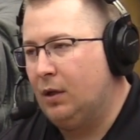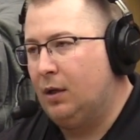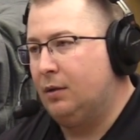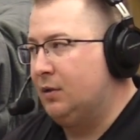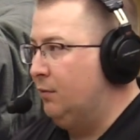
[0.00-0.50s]

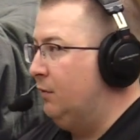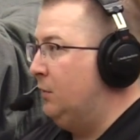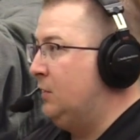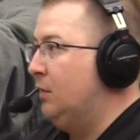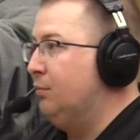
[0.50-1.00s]
Uh, some of them
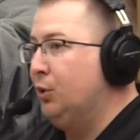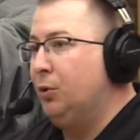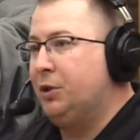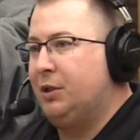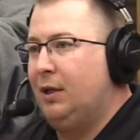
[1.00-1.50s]
you see a
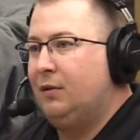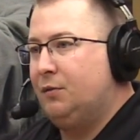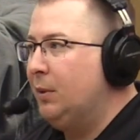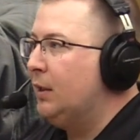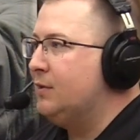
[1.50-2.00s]
bluish tint.
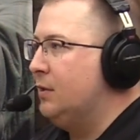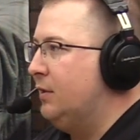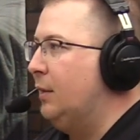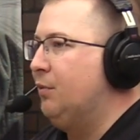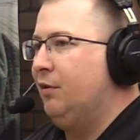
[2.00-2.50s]
It's because of the
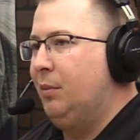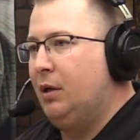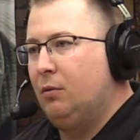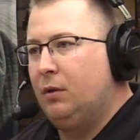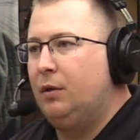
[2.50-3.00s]
type of
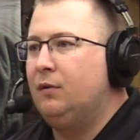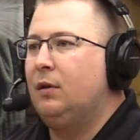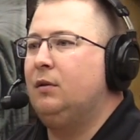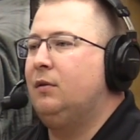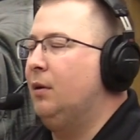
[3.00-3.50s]
emitter we're
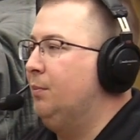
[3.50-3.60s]
using,